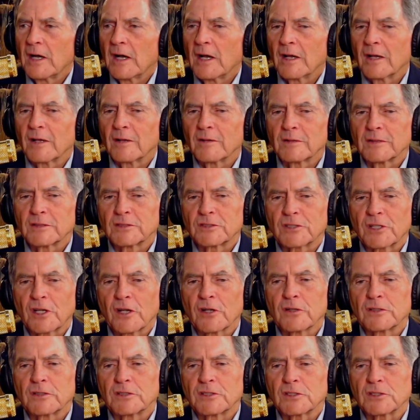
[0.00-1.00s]

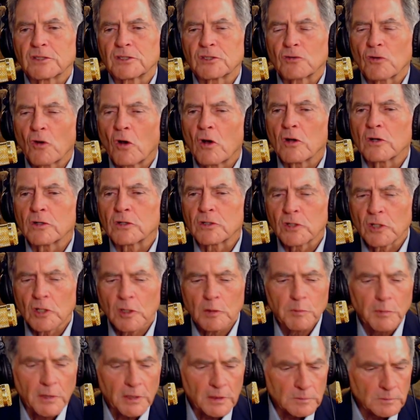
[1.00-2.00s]
Scared is a strong term,
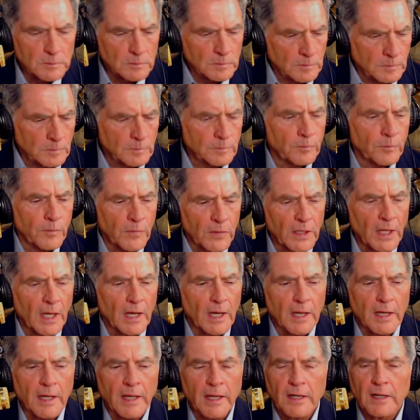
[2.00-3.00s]
but yeah, I
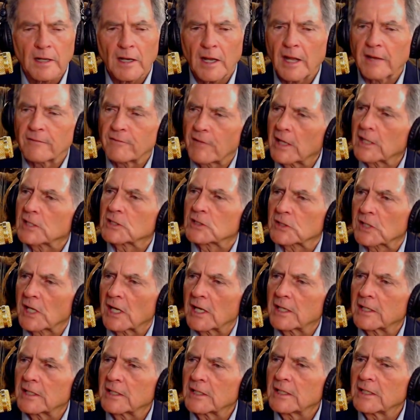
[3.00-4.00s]
had a lot of
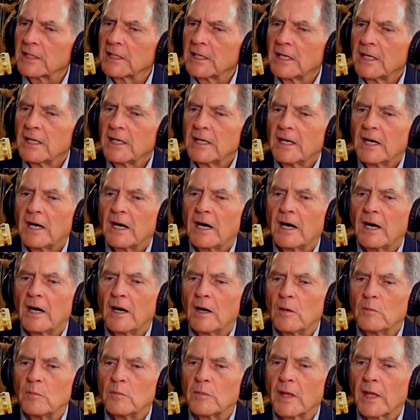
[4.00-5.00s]
anxiety,
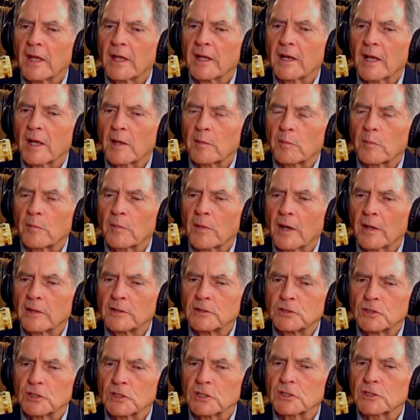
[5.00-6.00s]
and I
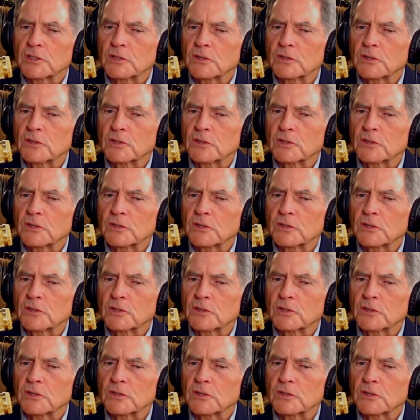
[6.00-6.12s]
just...